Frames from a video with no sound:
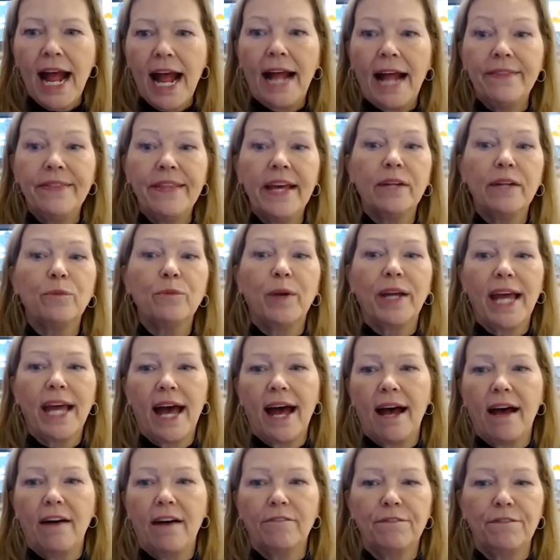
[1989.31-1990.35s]
And then we
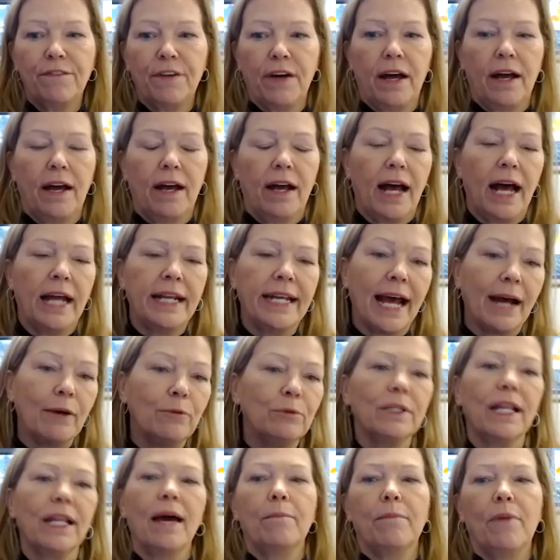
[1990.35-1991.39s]
have an
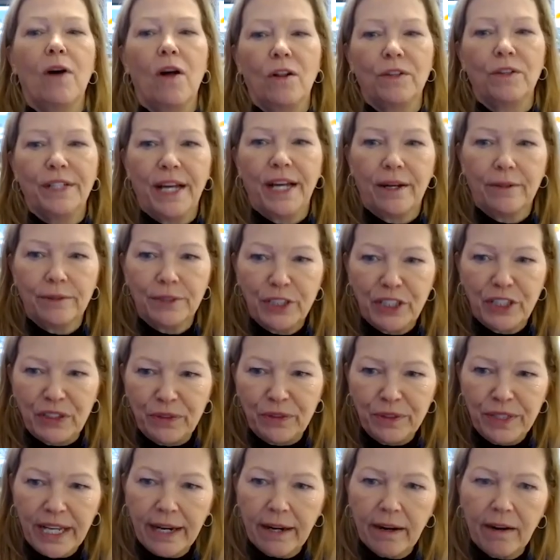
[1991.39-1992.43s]
outlet mall now
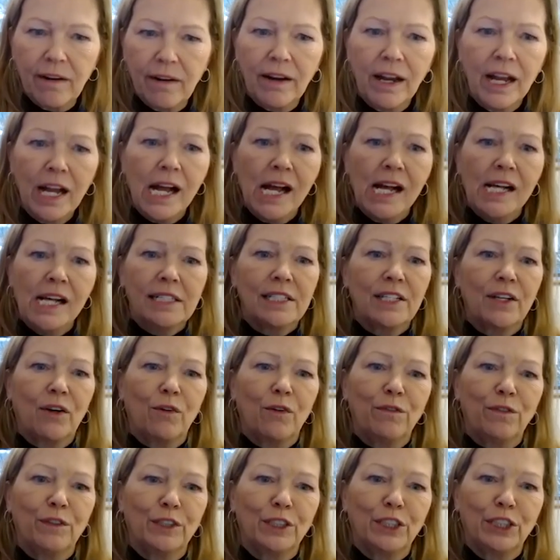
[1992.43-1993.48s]
too there,
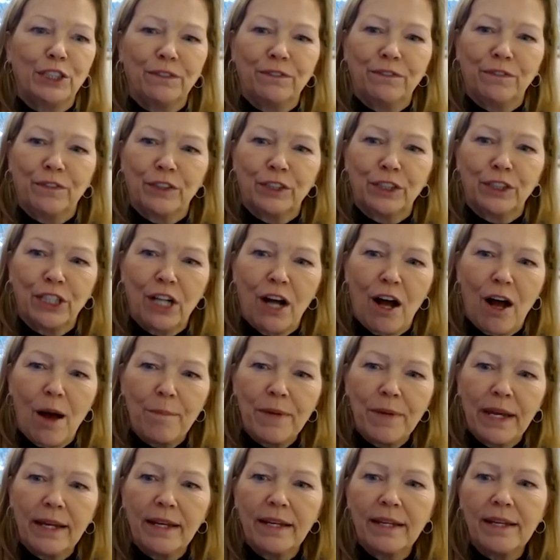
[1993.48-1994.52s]
so for
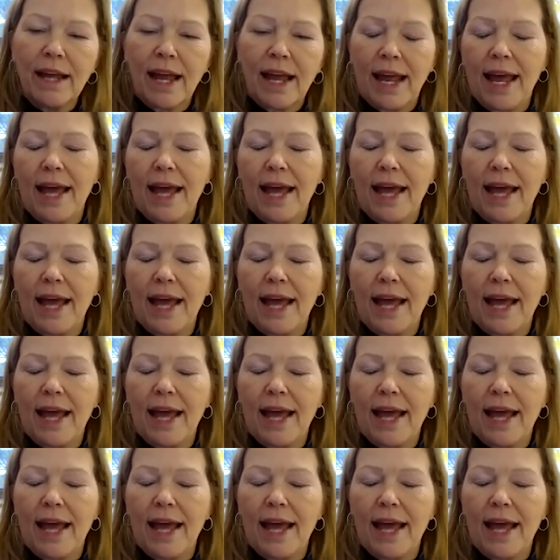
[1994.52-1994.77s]
shopping.